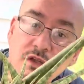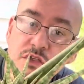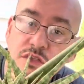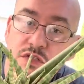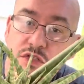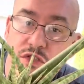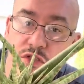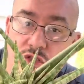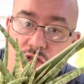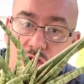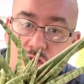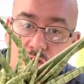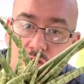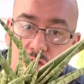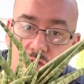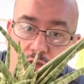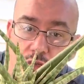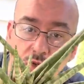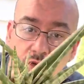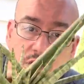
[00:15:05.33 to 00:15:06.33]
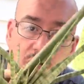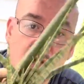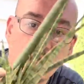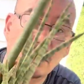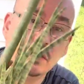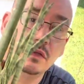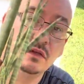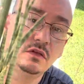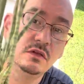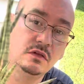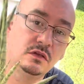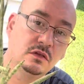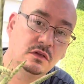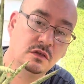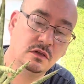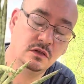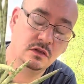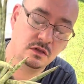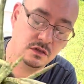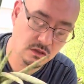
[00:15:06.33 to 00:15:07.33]
So crowded.
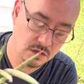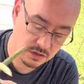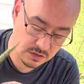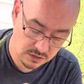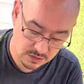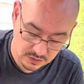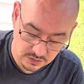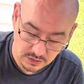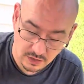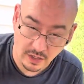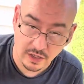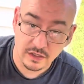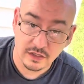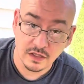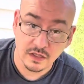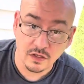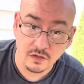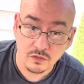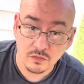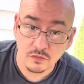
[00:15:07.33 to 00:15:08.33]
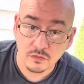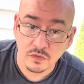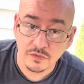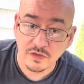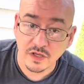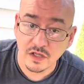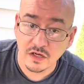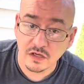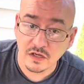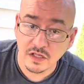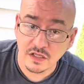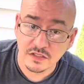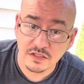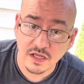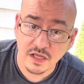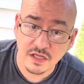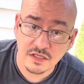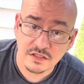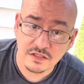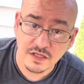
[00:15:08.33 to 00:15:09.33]
And now we've got our nice
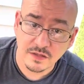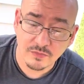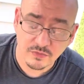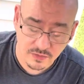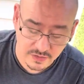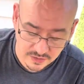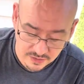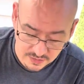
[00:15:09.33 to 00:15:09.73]
guys separated